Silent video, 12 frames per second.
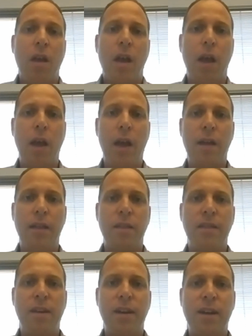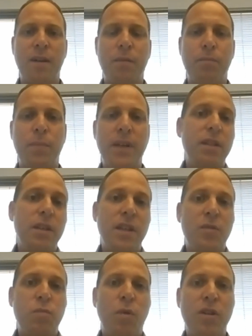And
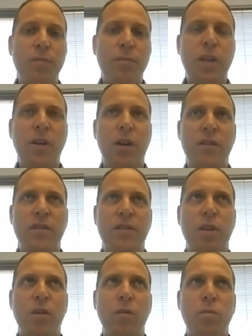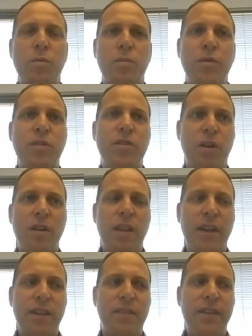basically it was because, you know, we started
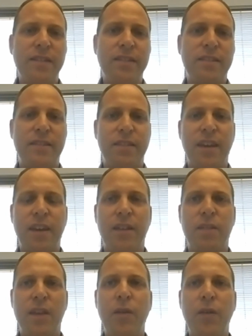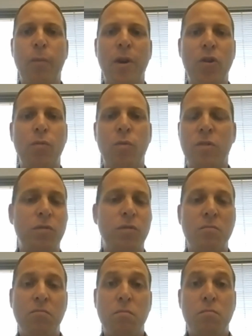like this and information
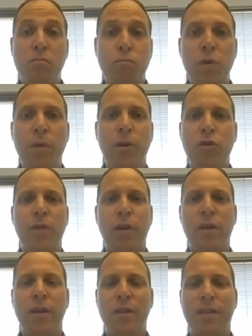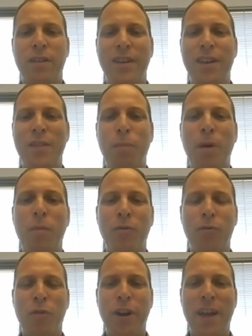was pretty much in the
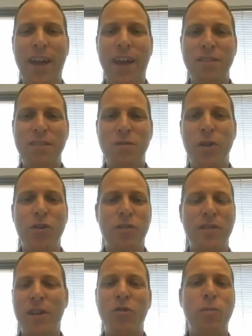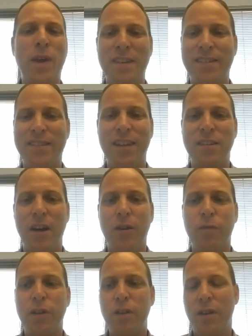palms of our hands. We just needed to make sense
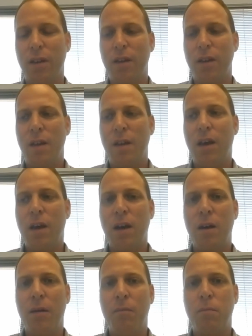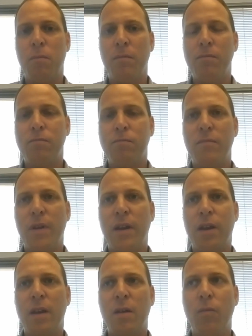out of it. Mm.
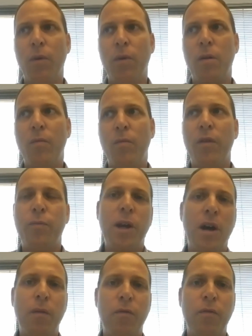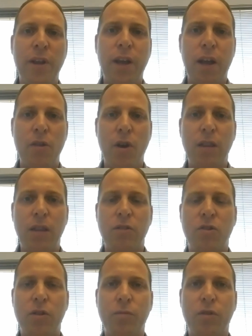And we have become very agile in
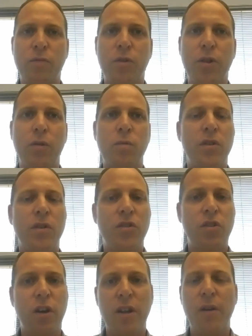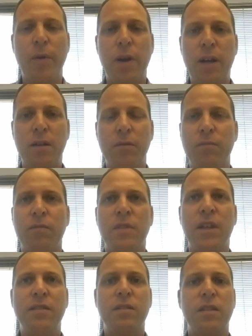terms of, you know, starting a rec,
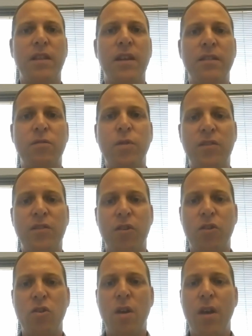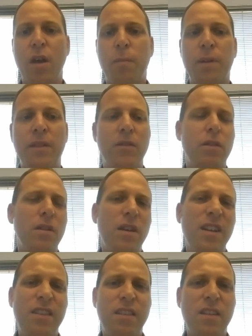let's research. But
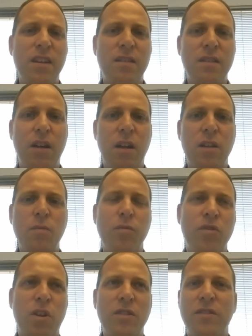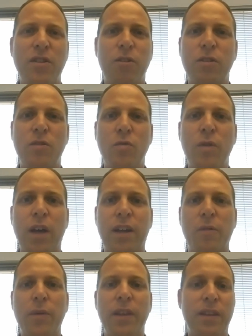it was not necessarily to do
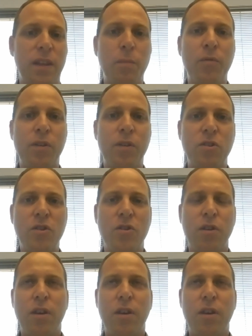like a really deep research.